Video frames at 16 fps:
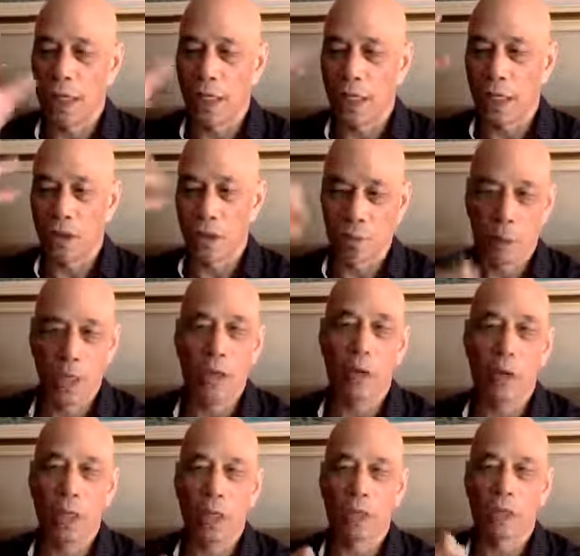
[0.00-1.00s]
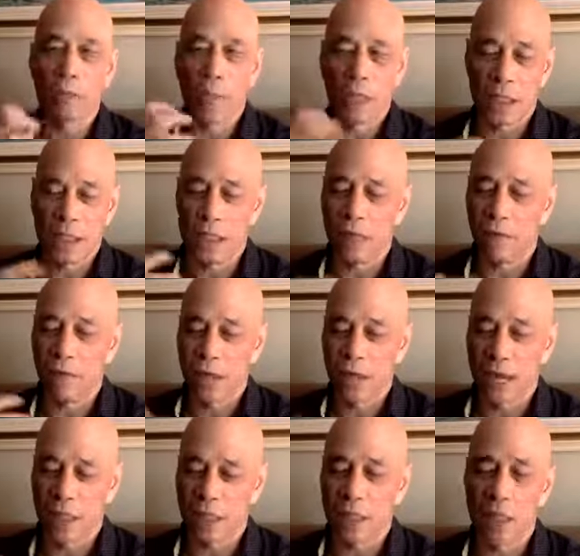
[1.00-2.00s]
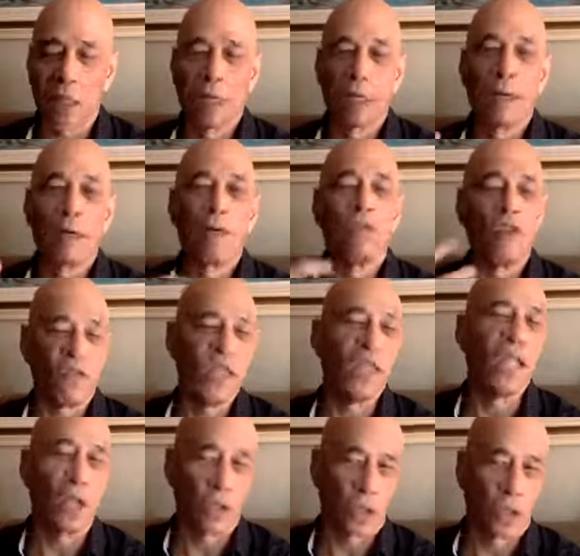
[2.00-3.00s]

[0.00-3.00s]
experienced myself as 50 years